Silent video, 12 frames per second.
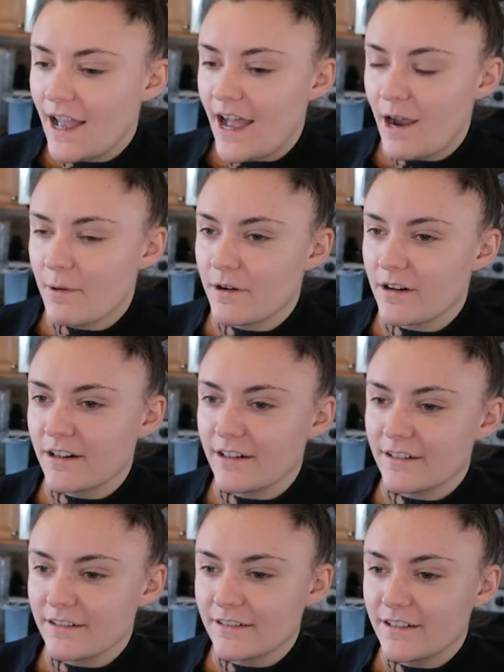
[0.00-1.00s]

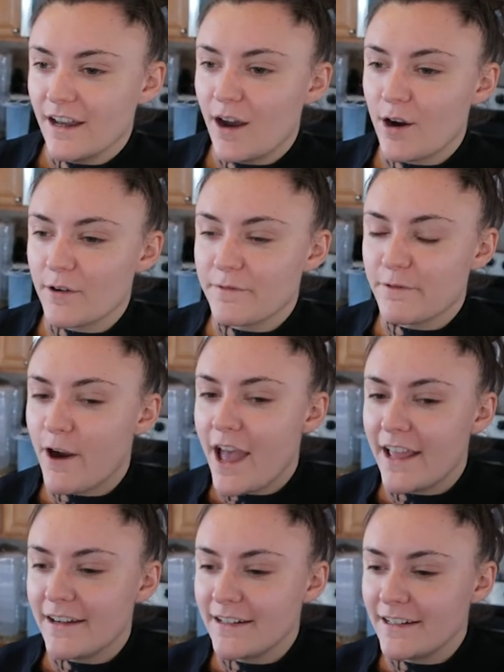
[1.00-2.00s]
Our
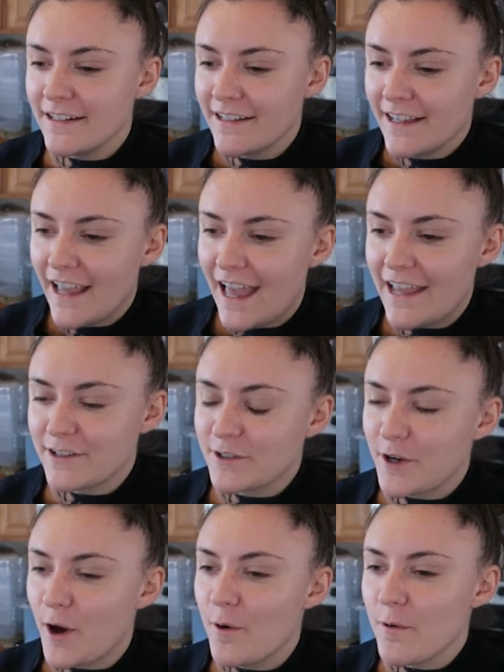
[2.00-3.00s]
friend and
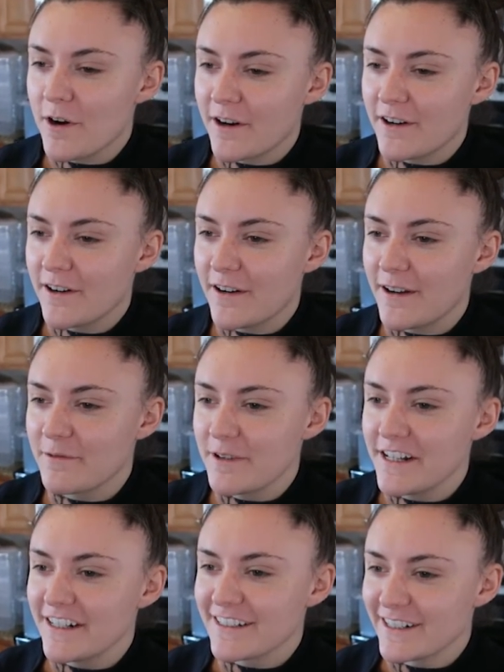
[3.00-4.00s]
co-worker and
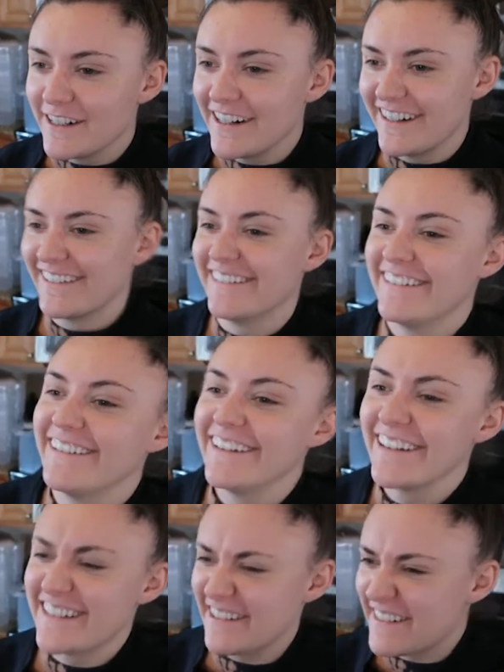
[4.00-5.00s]
realtor,
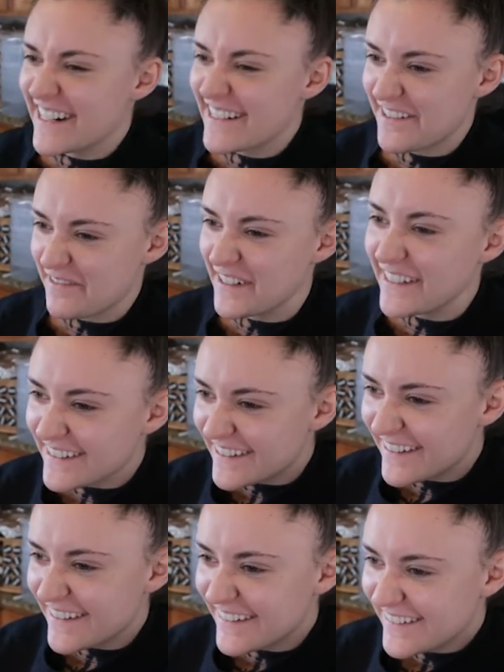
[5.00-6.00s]
is that what he is, a
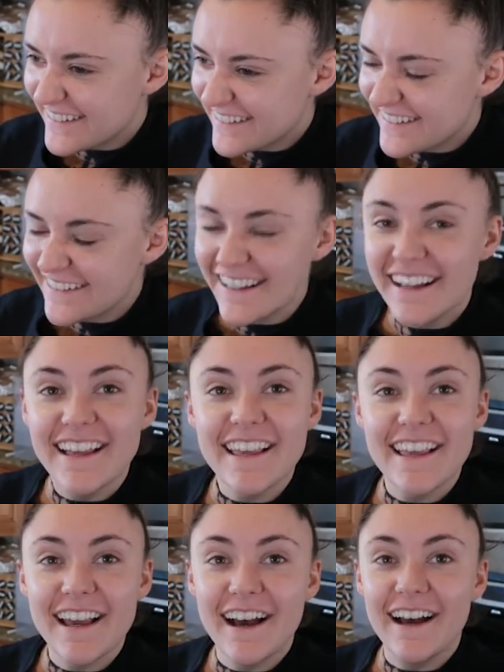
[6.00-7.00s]
realtor?
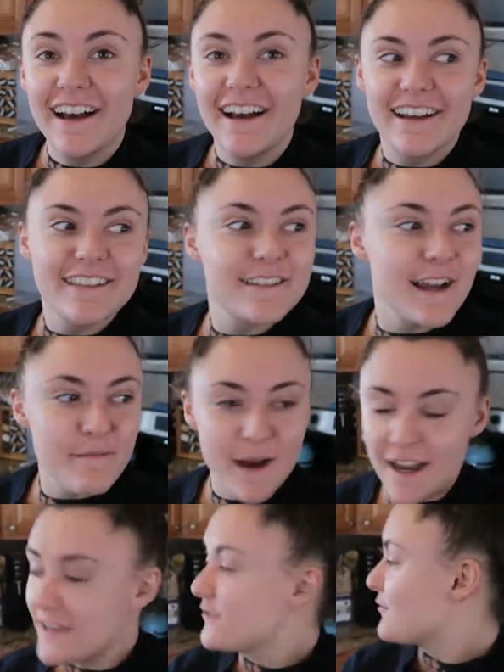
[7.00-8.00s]
Yeah. He stopped
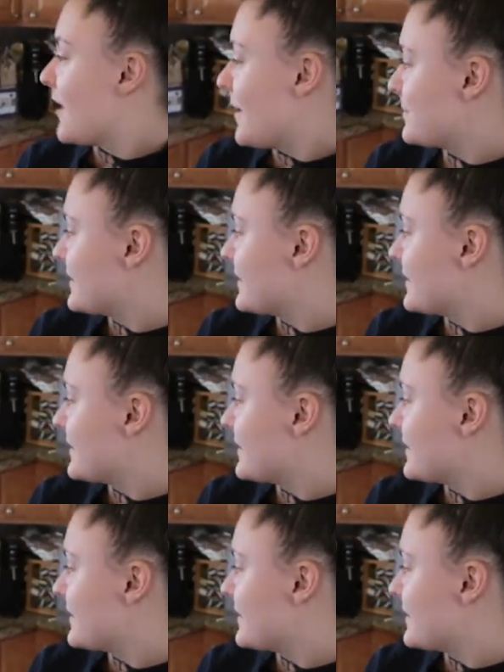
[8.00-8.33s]
by and dropped